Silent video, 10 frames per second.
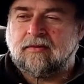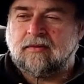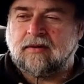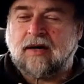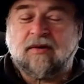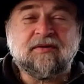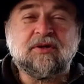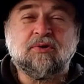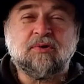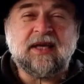however
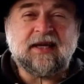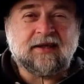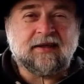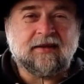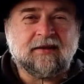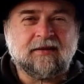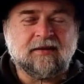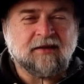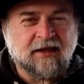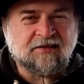unique the
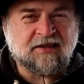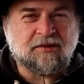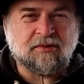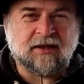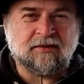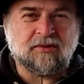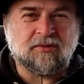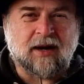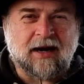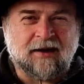things that you can do
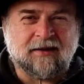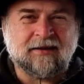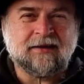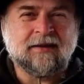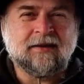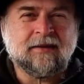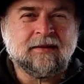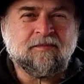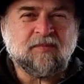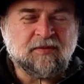are,
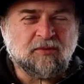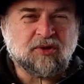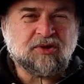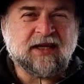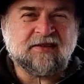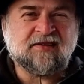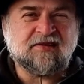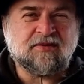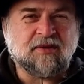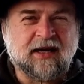the more
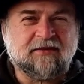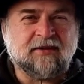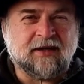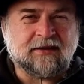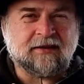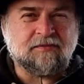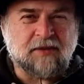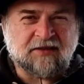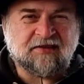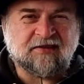chances you have at
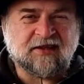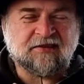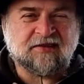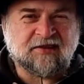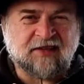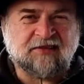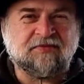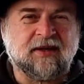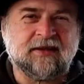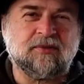being
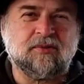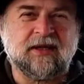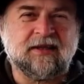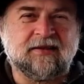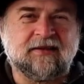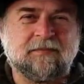successful at doing it.